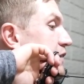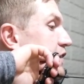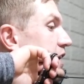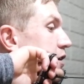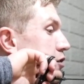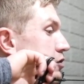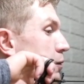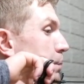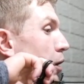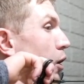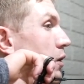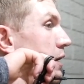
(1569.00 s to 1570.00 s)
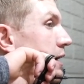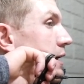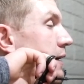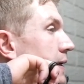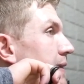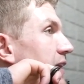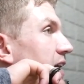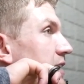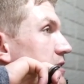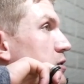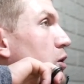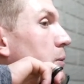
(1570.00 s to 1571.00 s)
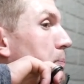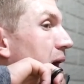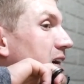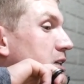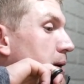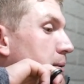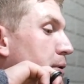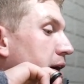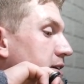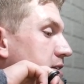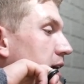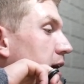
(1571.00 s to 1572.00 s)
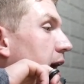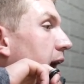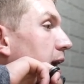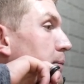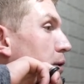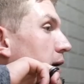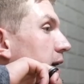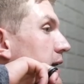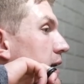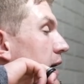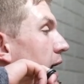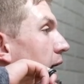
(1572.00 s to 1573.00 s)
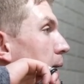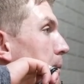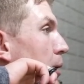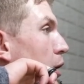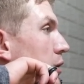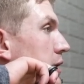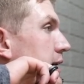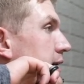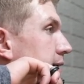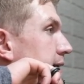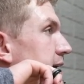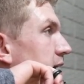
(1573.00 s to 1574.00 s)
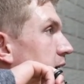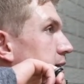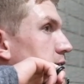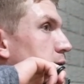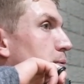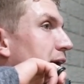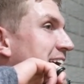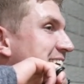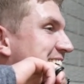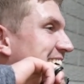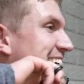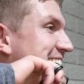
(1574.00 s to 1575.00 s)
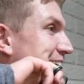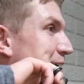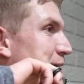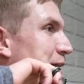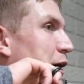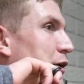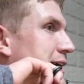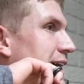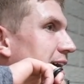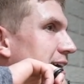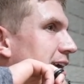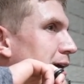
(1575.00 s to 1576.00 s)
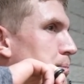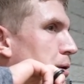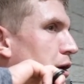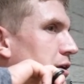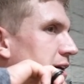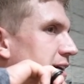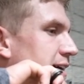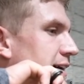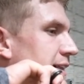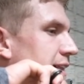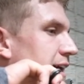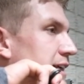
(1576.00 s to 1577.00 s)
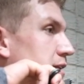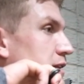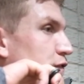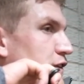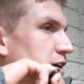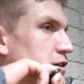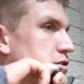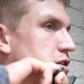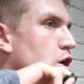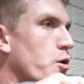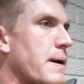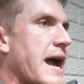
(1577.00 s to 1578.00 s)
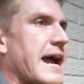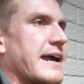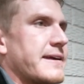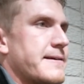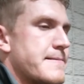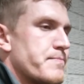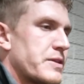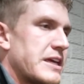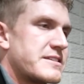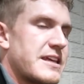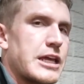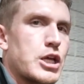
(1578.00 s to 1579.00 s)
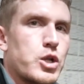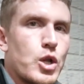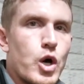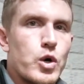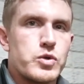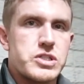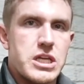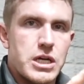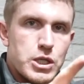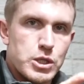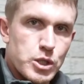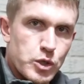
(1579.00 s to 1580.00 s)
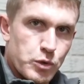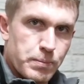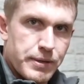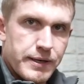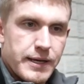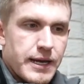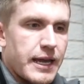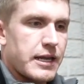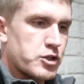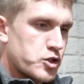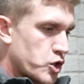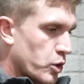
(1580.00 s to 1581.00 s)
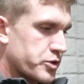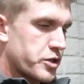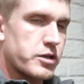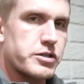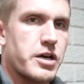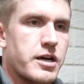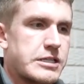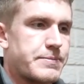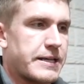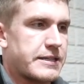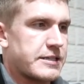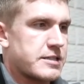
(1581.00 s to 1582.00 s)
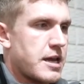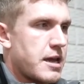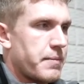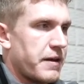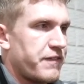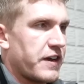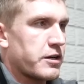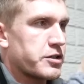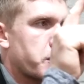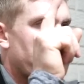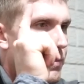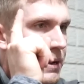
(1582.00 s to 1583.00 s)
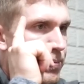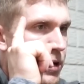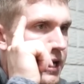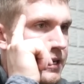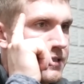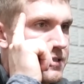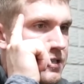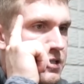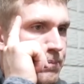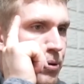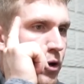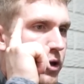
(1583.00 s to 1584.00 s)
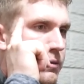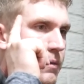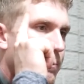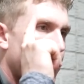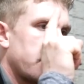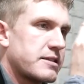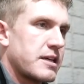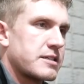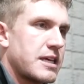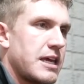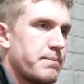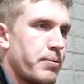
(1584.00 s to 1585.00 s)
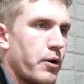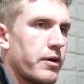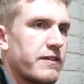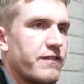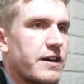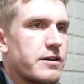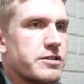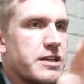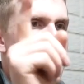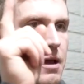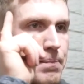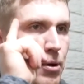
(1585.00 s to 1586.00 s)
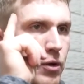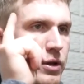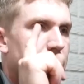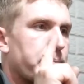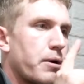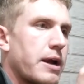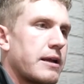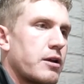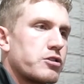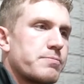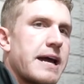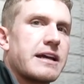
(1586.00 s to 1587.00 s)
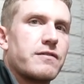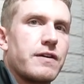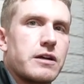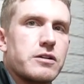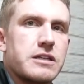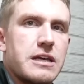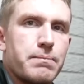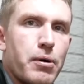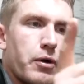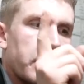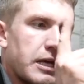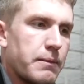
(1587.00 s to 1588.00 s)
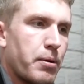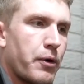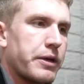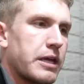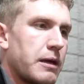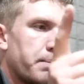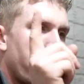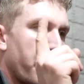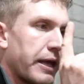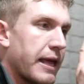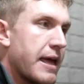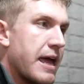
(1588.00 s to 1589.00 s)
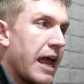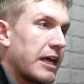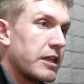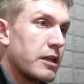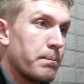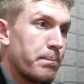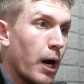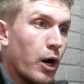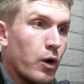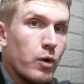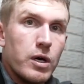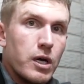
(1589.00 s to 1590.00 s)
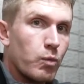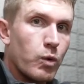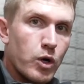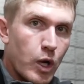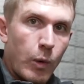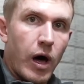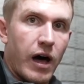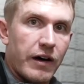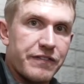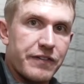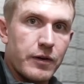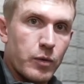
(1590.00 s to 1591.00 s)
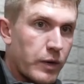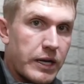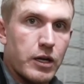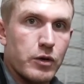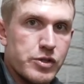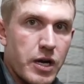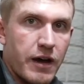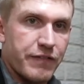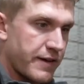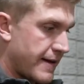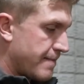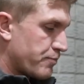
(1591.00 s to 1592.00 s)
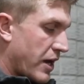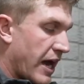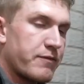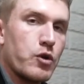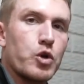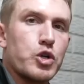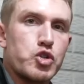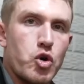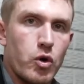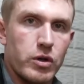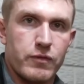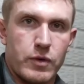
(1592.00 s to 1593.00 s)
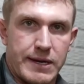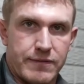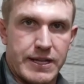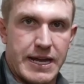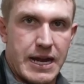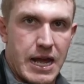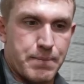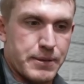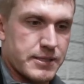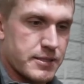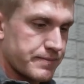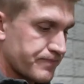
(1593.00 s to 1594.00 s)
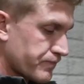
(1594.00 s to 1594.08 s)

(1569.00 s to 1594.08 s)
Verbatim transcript: fingers are pulling, and it's going back to my brain saying, hey brain, I'm pulling. And then the brain says, okay, keep pulling. And then the fingers go back. It's a closed loop. And Joel Turner talks about this. My fingers go to my brain, it says I'm pulling, my brain says keep pulling, fingers say I'm pulling, brain goes back to fingers, keep pulling, keep pulling, keep pulling. And then the bow will go off when it goes off. I have no control of whenever that happens.